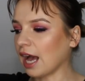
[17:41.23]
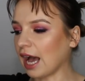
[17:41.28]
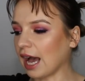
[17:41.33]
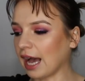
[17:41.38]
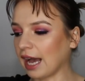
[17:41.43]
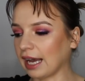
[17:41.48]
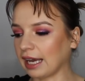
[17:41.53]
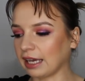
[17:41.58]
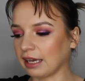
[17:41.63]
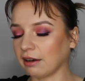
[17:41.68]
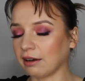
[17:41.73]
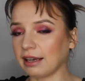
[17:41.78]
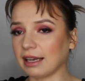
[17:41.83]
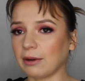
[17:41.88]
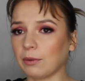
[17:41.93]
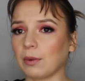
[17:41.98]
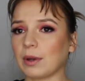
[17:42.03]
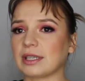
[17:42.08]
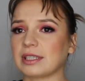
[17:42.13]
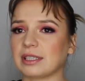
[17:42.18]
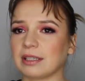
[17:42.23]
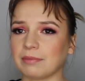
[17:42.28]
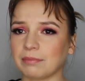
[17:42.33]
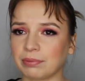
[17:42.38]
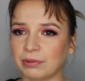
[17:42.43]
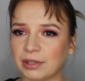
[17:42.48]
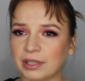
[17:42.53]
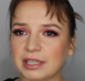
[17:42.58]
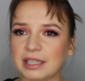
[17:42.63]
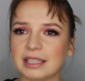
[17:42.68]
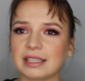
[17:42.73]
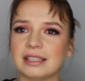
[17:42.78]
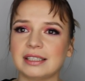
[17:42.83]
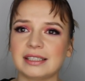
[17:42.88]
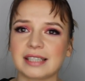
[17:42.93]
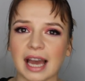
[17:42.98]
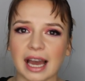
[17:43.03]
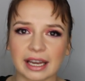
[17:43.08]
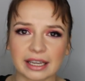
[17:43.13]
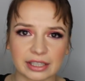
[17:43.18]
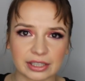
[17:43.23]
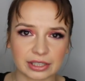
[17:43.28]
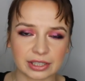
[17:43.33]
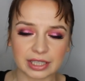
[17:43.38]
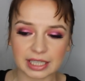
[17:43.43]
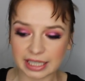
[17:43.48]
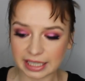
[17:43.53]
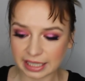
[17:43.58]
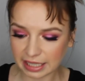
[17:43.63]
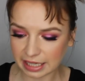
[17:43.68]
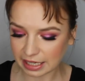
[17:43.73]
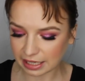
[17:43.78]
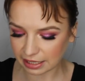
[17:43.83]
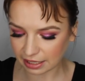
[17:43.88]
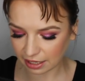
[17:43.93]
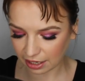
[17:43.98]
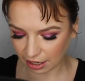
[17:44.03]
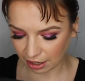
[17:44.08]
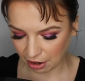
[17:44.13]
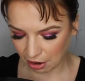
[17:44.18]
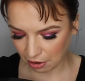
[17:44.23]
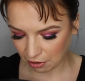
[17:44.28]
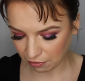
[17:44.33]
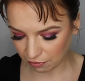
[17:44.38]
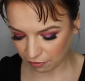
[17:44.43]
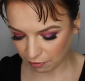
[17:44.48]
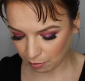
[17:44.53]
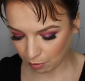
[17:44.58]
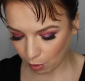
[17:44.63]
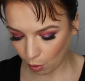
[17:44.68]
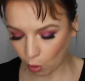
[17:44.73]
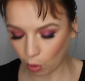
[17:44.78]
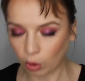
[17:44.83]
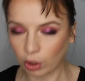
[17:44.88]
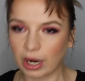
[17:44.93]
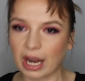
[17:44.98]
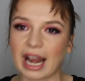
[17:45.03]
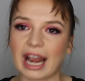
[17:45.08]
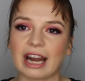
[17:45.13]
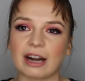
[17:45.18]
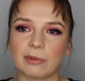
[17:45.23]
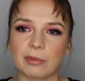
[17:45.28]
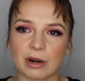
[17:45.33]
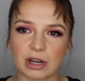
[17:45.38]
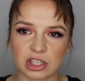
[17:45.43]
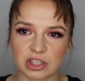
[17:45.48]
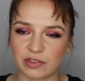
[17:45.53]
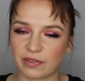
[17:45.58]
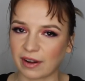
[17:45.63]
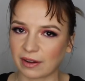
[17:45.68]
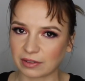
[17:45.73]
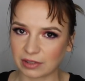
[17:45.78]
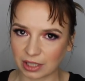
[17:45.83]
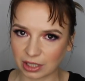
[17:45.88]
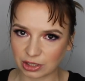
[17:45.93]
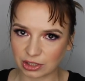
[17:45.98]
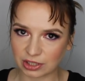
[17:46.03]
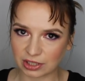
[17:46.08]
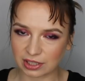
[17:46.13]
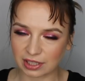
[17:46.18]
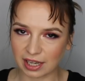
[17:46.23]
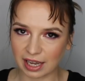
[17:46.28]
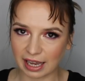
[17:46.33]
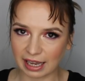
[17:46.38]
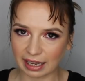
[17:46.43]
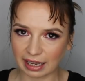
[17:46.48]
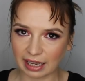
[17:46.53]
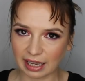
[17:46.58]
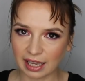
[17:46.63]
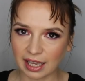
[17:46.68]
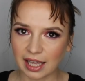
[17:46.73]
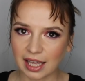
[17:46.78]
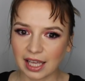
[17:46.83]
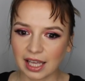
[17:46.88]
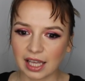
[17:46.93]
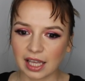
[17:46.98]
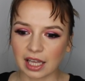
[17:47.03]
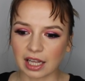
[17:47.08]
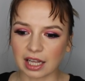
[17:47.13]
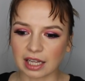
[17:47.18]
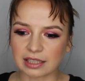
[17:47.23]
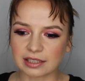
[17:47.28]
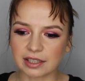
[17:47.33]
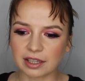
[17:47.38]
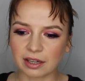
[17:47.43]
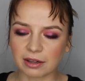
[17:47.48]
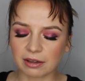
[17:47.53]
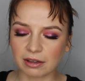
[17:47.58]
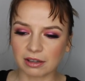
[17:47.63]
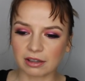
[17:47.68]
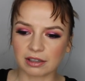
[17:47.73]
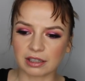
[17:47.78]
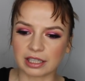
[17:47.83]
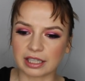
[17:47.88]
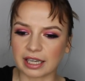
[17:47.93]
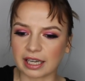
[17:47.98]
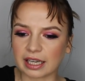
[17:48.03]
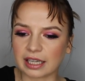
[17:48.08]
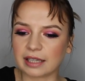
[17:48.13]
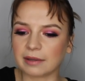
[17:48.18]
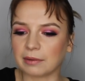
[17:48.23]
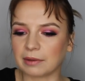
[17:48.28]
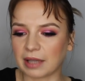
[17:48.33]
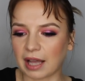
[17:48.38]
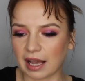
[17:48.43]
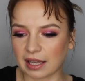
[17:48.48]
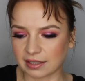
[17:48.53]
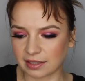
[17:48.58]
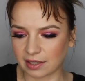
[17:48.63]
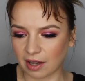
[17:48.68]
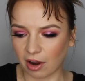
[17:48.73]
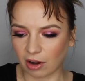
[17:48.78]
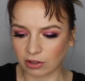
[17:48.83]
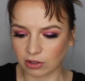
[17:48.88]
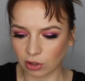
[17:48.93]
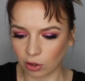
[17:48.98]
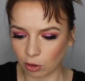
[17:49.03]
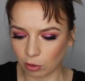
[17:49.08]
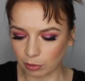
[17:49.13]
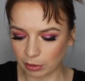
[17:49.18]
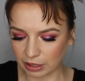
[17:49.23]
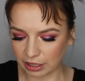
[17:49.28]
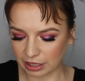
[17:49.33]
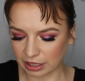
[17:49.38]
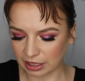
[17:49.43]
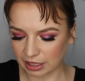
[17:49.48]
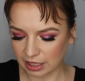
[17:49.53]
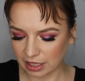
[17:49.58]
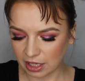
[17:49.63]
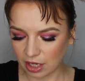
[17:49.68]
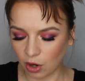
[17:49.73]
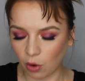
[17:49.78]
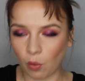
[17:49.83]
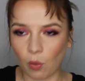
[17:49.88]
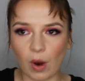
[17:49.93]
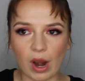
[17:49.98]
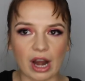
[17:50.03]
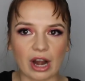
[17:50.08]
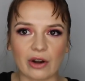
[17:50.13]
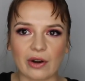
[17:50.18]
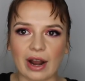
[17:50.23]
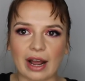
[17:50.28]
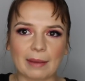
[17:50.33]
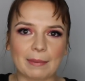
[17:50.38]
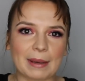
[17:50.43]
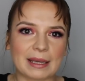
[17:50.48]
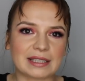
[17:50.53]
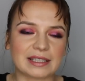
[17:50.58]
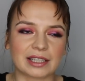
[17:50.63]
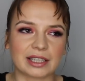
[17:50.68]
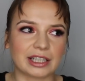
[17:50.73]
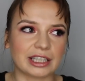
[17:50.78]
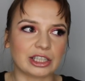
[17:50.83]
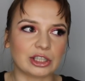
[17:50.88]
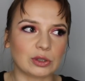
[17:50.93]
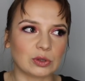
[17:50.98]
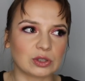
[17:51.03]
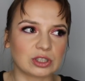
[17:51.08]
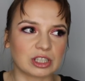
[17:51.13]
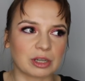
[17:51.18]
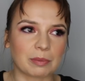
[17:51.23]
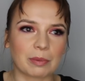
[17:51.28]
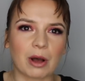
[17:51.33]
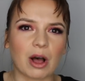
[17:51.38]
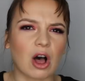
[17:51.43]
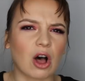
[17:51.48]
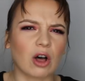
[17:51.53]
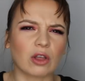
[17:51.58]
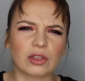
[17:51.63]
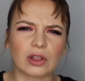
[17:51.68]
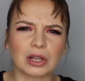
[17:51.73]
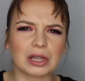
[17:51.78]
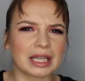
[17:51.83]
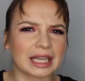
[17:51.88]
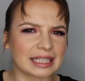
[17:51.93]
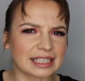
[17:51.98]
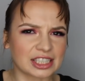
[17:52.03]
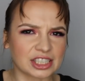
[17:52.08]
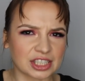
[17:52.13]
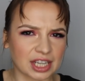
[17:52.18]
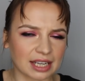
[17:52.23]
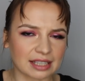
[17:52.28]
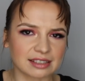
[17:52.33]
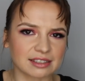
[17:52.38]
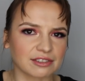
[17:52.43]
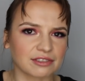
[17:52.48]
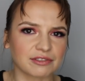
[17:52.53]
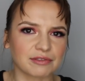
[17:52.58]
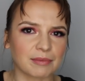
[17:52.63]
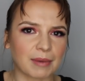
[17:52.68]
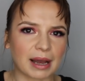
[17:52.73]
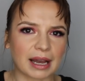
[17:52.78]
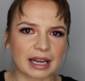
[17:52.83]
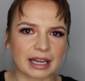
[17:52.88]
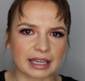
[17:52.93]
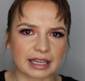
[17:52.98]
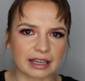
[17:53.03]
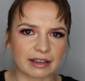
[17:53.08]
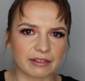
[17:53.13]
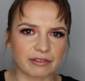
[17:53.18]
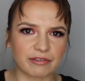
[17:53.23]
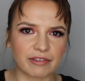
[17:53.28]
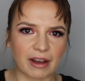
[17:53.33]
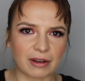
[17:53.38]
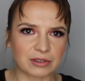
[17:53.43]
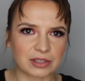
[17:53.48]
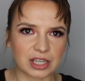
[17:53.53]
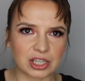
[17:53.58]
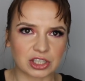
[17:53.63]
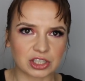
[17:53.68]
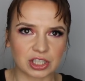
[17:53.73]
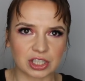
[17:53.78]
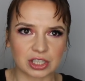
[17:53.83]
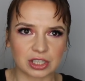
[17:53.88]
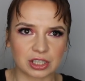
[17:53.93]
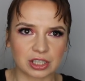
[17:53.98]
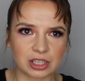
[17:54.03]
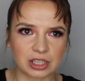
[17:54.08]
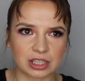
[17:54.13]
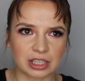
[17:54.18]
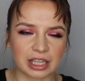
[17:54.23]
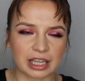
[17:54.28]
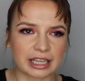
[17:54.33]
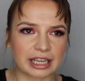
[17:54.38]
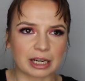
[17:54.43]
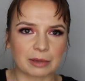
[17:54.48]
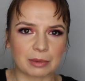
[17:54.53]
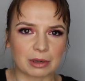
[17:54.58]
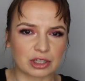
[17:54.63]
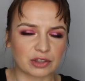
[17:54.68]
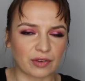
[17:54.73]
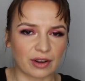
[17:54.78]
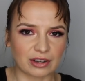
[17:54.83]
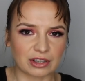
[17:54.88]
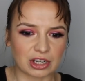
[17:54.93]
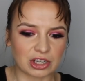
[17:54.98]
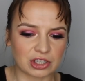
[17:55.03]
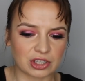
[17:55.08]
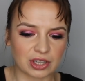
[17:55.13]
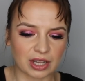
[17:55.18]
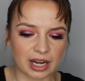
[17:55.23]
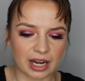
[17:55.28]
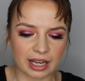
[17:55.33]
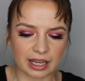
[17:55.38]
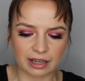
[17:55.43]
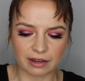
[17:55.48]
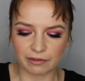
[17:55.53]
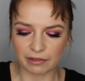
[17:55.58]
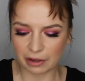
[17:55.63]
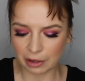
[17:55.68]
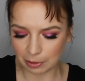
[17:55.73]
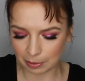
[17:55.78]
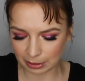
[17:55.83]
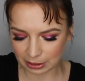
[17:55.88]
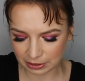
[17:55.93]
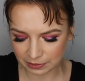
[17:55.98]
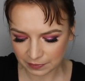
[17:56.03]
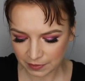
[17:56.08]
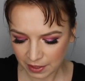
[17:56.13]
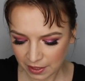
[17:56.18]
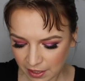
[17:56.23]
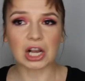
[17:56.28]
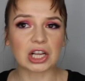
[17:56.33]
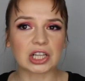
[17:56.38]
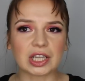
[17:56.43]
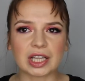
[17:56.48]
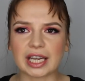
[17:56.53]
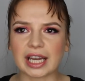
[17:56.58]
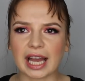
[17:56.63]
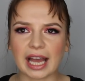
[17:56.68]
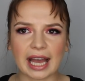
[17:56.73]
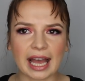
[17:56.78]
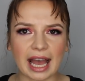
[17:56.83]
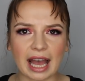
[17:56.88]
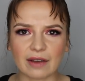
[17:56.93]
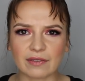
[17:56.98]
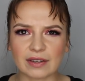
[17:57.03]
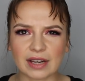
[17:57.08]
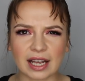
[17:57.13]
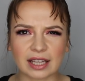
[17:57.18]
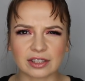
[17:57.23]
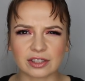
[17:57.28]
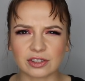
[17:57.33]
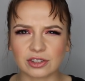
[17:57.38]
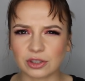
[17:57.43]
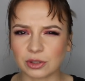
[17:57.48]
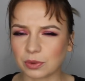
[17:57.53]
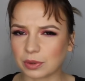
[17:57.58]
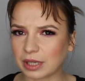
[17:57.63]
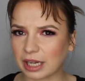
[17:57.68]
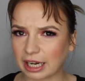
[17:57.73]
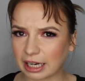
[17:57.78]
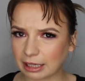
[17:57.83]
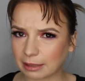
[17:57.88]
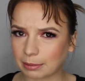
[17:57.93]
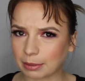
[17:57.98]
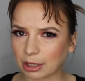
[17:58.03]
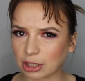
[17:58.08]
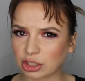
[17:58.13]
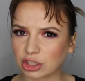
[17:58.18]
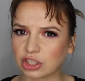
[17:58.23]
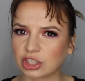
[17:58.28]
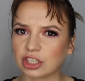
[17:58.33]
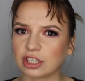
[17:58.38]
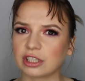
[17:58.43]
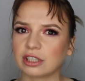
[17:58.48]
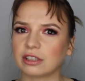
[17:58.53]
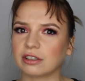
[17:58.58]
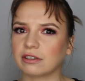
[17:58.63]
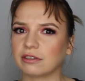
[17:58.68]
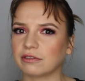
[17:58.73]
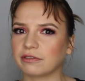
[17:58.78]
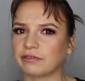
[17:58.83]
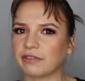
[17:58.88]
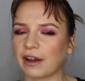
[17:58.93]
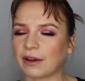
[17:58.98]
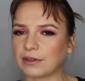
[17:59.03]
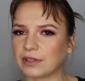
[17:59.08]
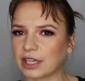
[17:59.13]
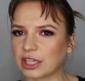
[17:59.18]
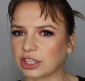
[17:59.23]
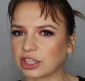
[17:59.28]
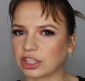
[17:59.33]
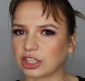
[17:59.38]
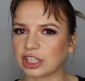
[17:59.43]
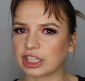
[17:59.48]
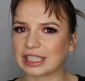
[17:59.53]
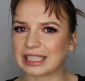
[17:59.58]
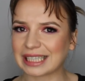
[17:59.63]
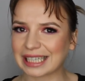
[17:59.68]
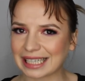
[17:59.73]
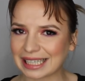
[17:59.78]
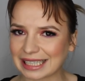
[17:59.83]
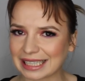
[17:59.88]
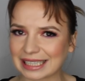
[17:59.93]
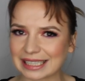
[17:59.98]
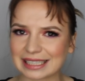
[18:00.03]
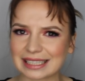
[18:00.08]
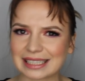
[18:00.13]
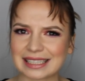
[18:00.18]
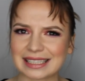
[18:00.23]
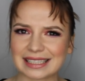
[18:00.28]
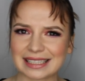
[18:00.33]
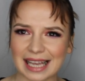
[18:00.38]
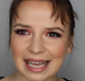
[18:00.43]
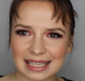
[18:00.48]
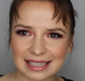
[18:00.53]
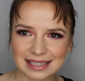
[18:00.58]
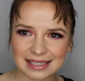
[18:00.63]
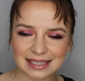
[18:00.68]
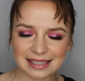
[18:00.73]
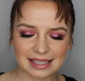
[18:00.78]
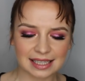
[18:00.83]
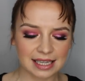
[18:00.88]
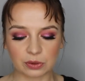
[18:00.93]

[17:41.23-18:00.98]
I was in pretty dire need of more airbrush foundation. I did a gig last October where I basically used up all the light shades of my foundation, like airbrush foundation that I had available. Luckily, I haven't had to do an airbrushed foundation gig since.